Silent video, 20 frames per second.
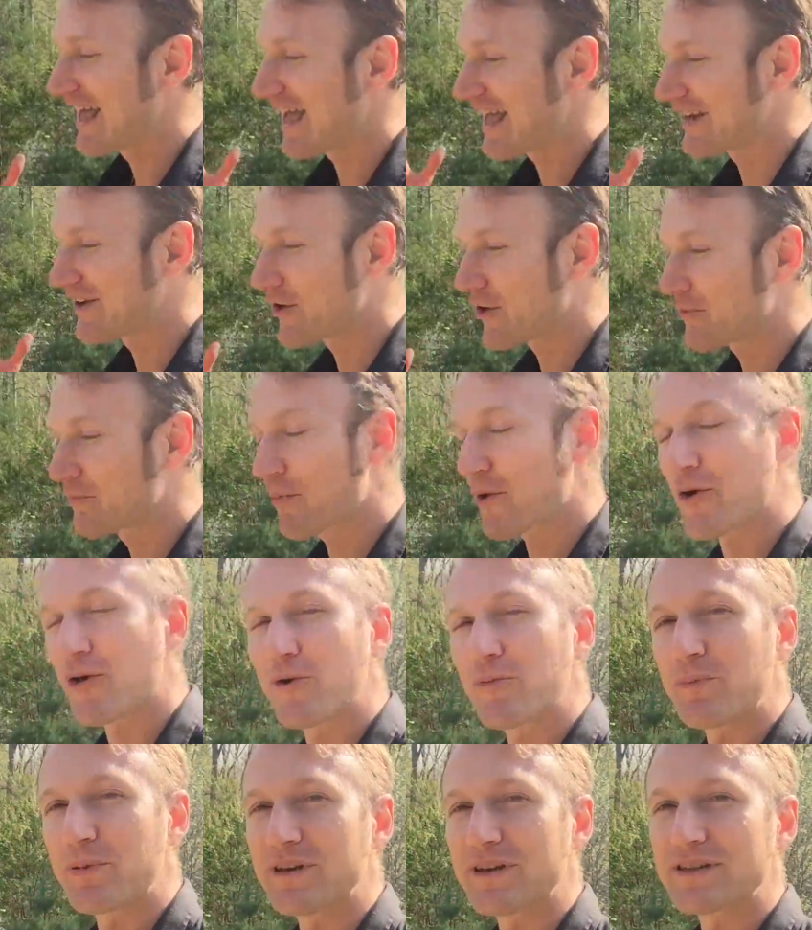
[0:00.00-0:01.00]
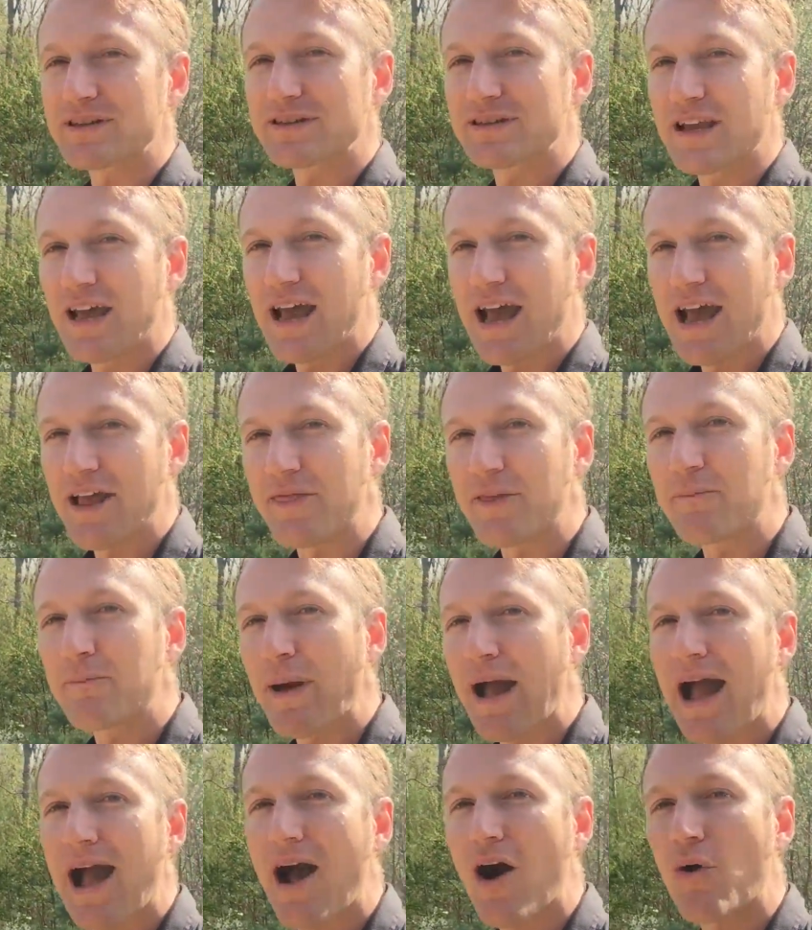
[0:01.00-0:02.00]
and our purpose, and the
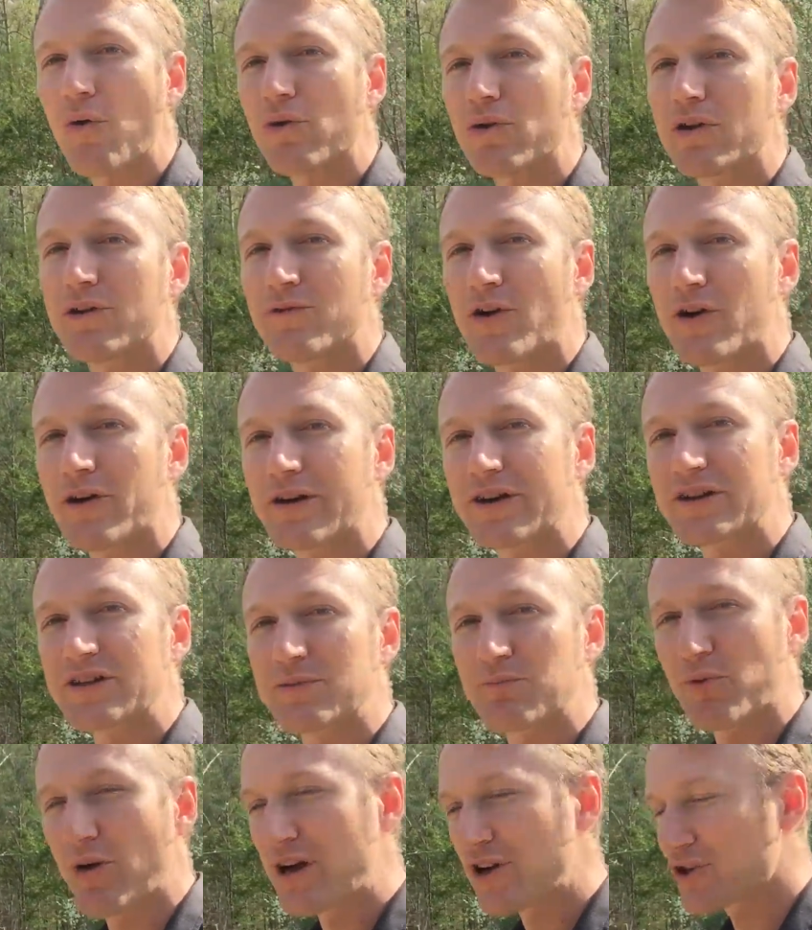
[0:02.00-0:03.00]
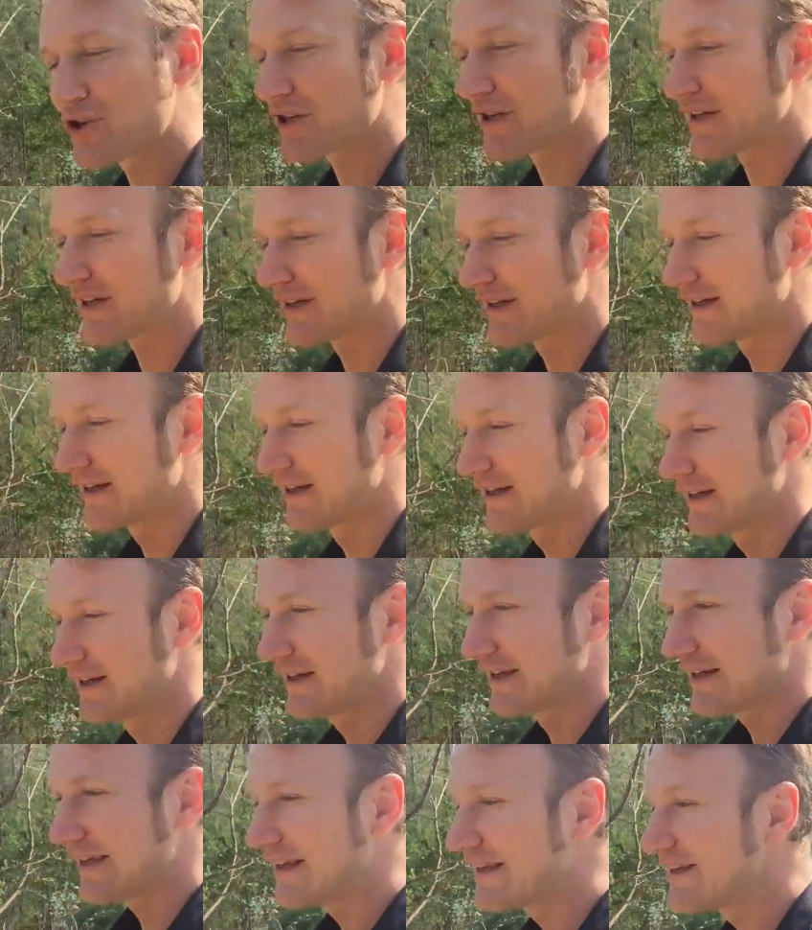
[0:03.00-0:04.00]
power of our expression
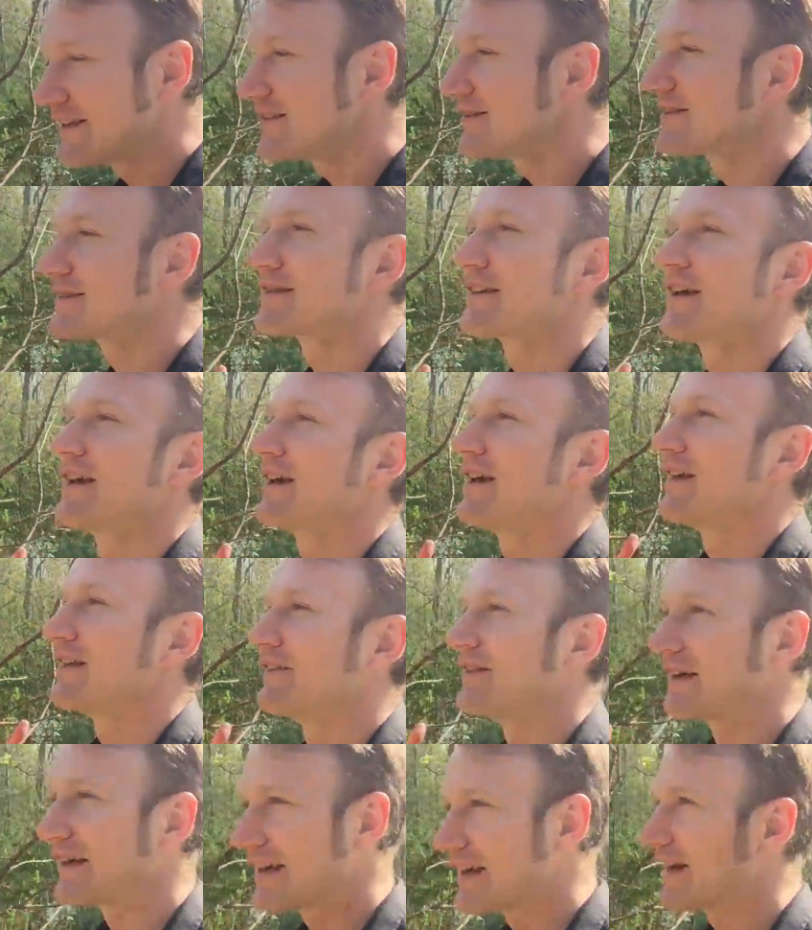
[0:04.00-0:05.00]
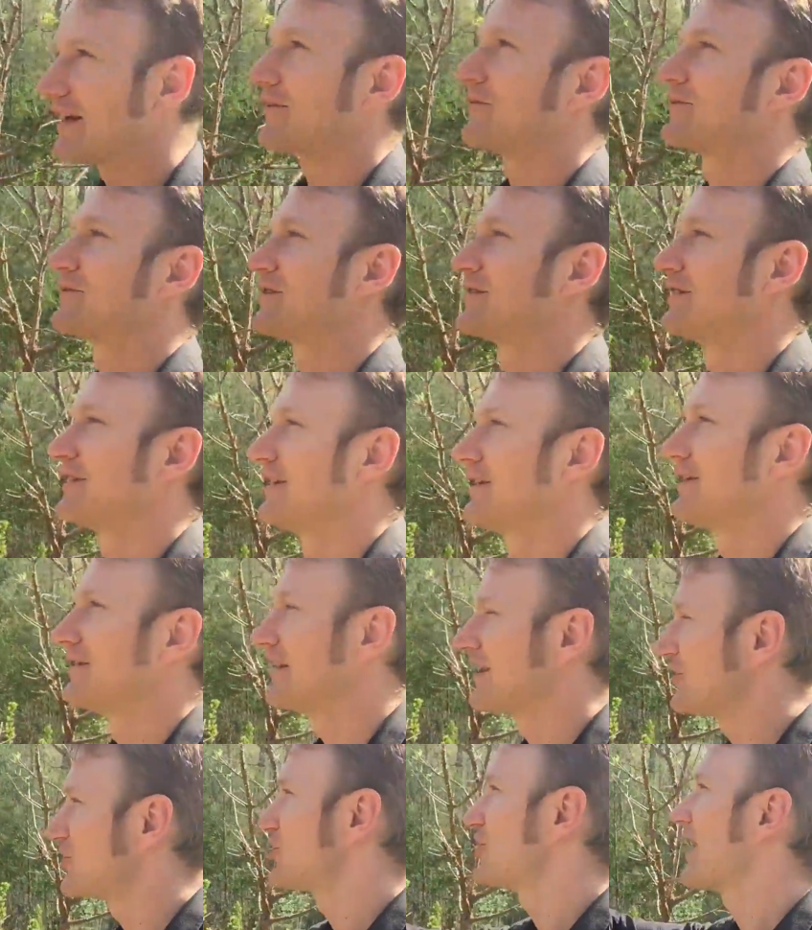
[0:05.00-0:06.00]
is the gift
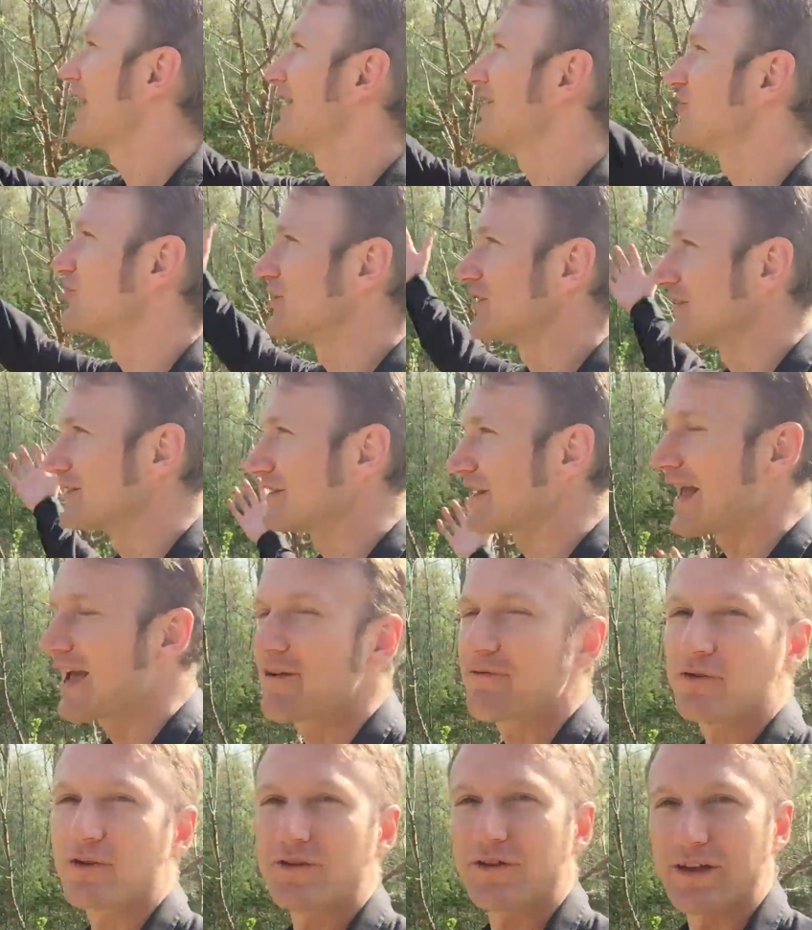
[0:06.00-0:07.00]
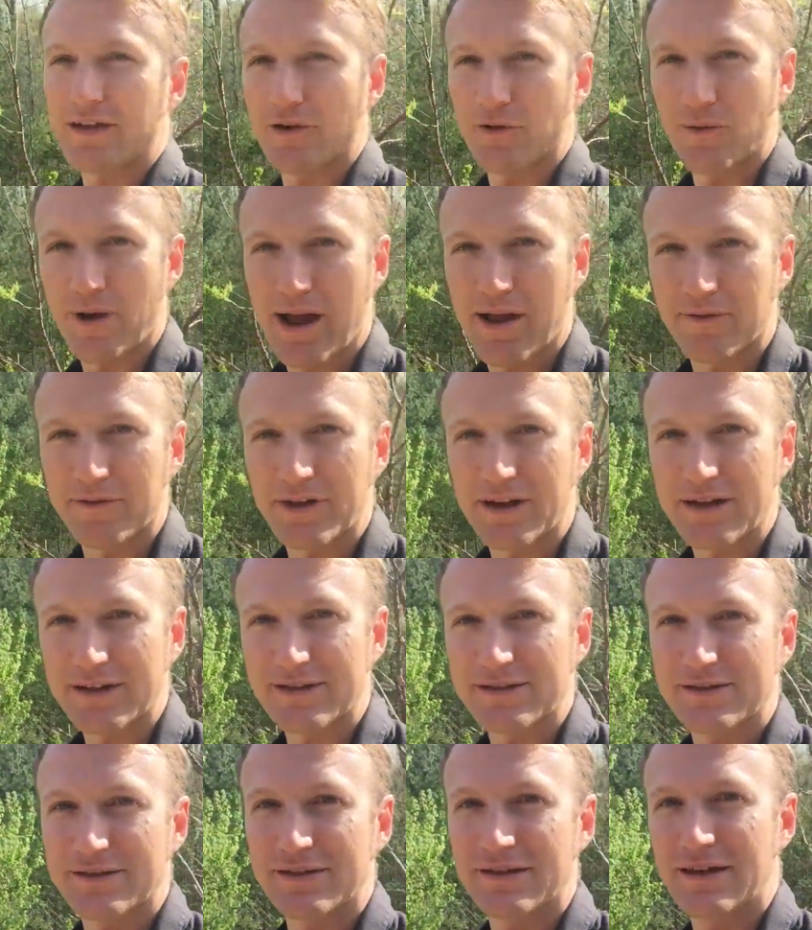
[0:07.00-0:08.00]
that changes everything around
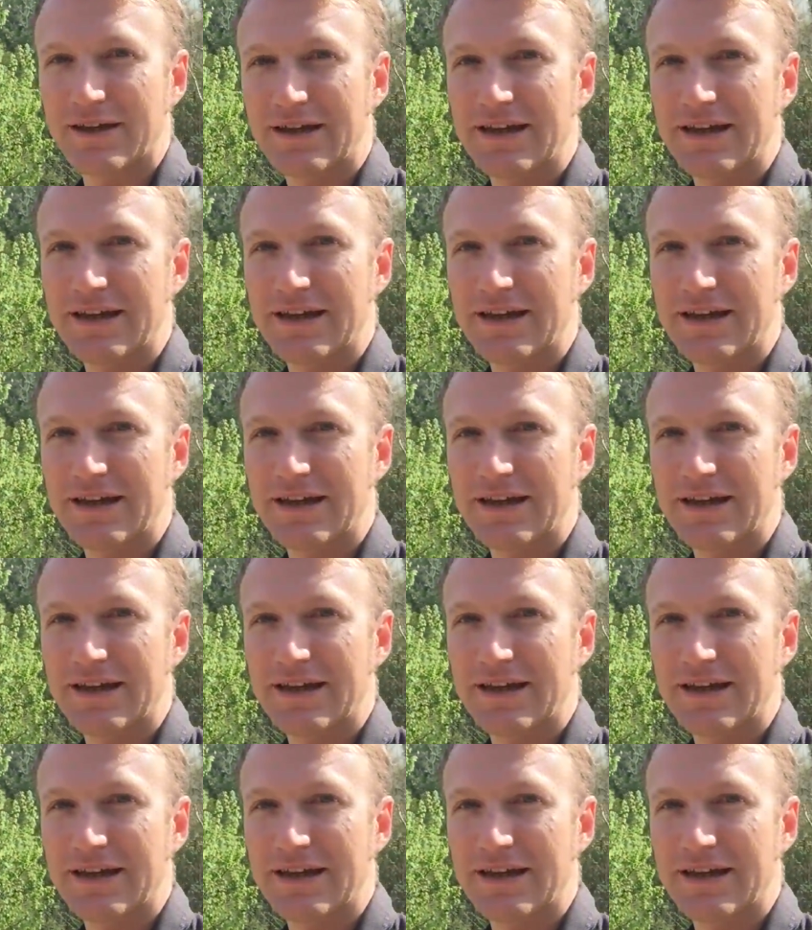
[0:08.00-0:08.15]
us.